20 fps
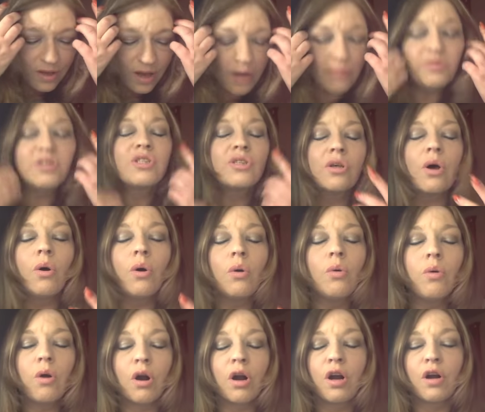I'm
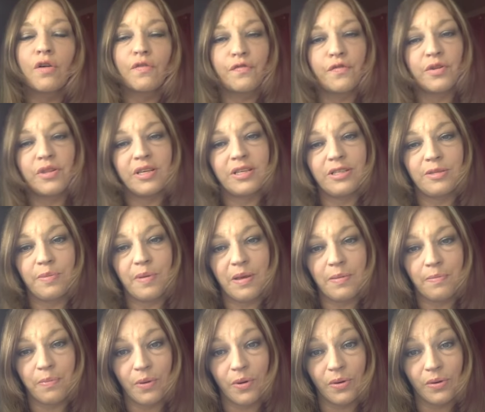so hurt for these
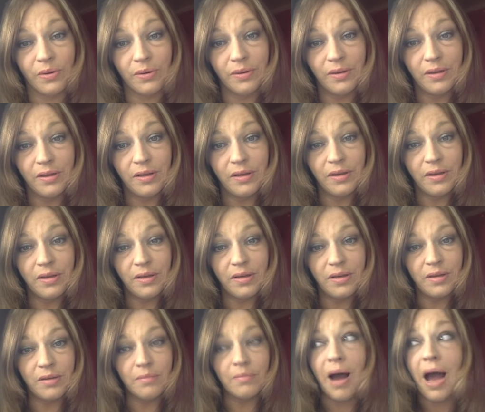people.
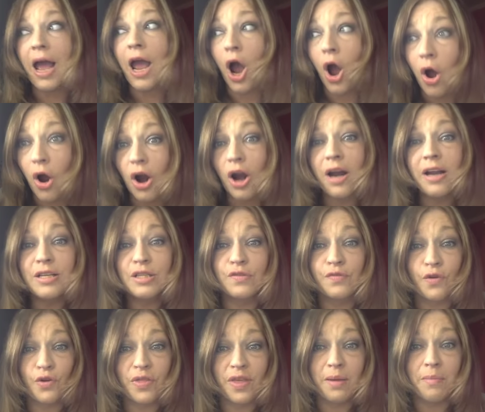My heart is
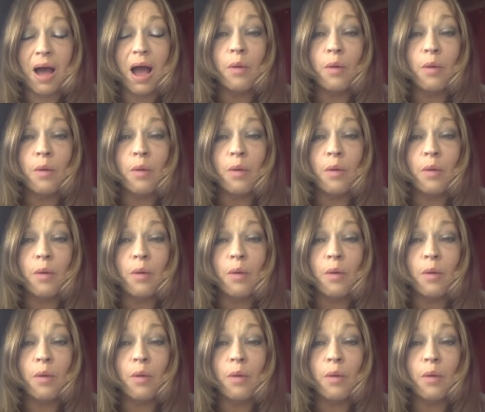for them.